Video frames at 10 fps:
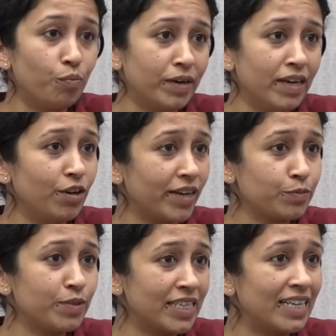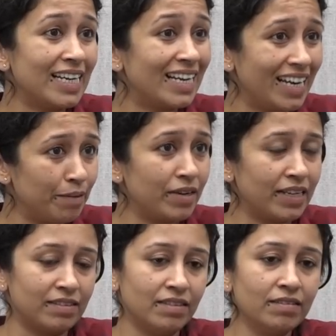openly or explicitly claimed
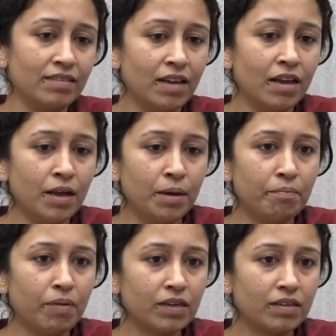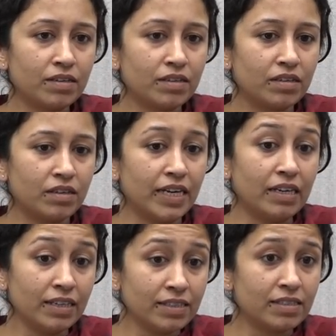as this but uh,
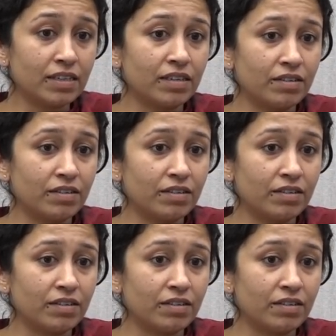it is uh,